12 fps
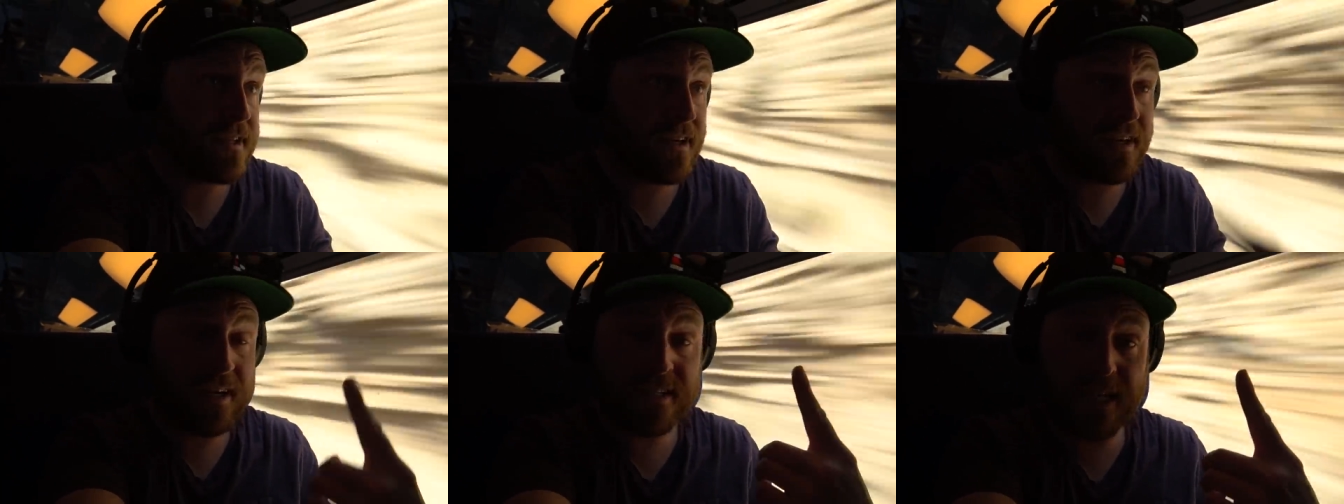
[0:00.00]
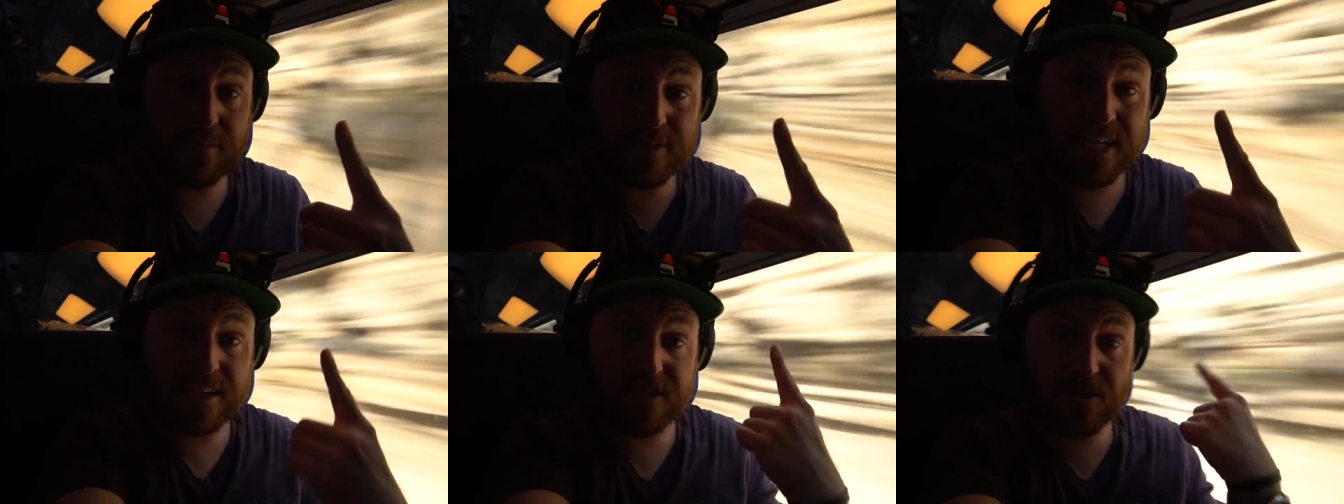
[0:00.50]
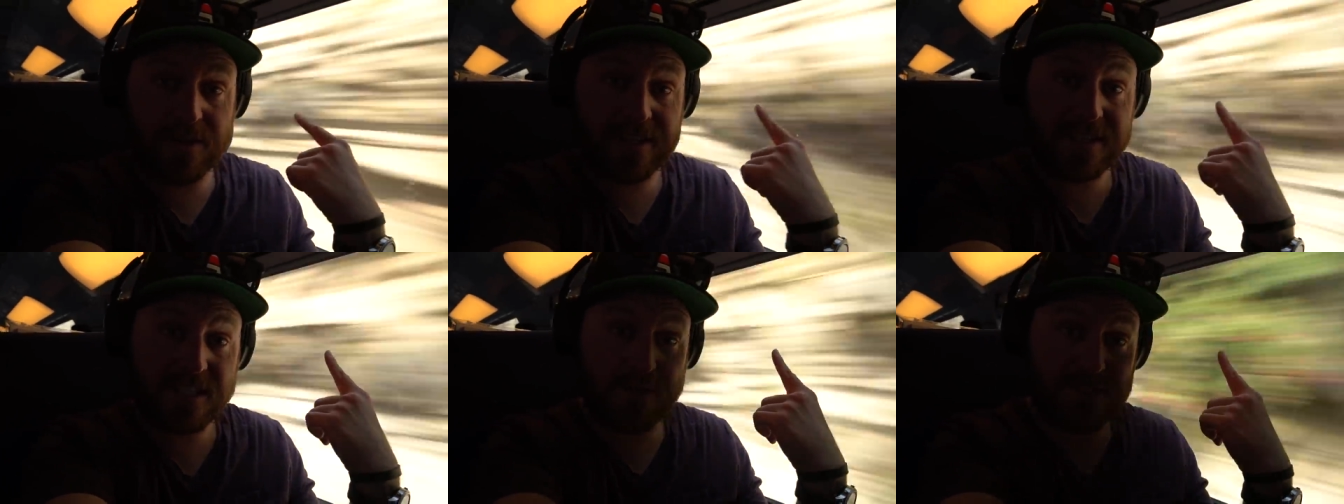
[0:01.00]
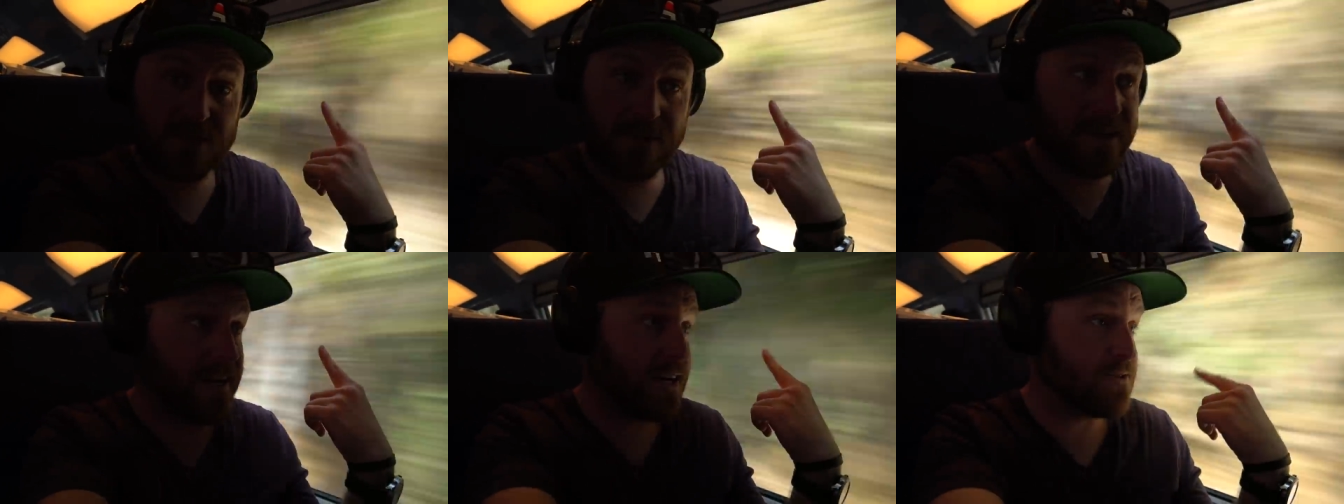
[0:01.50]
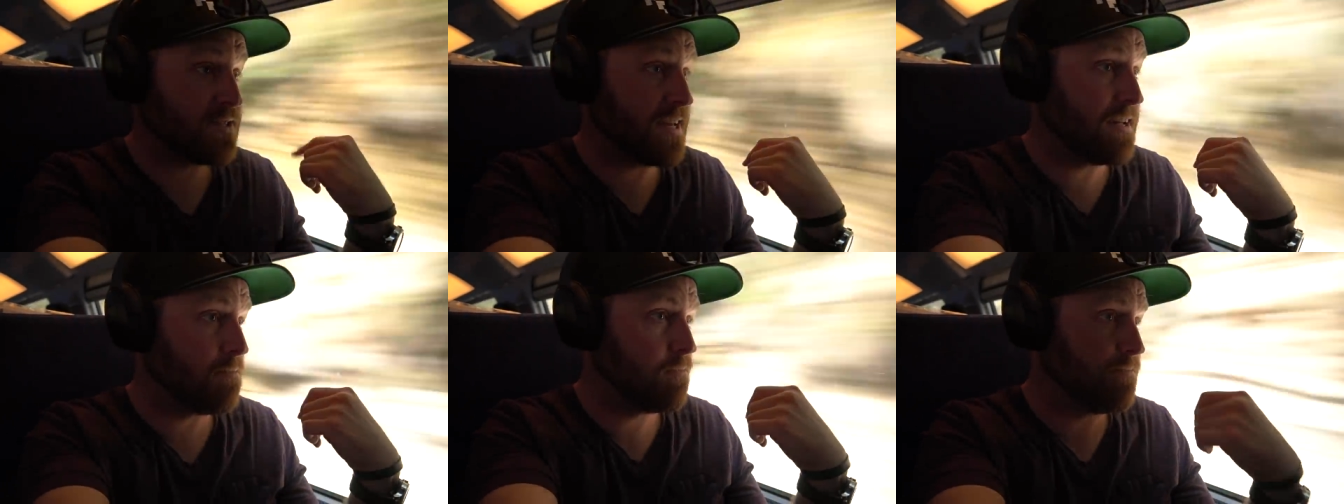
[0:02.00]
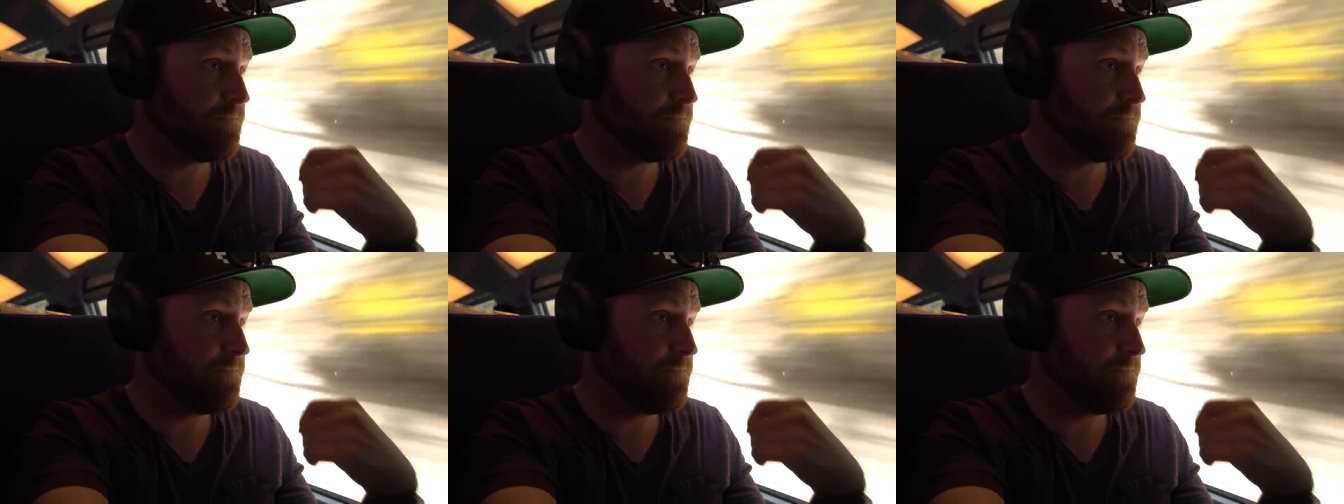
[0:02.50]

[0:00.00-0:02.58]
And top deck, so I can see what's going on outside.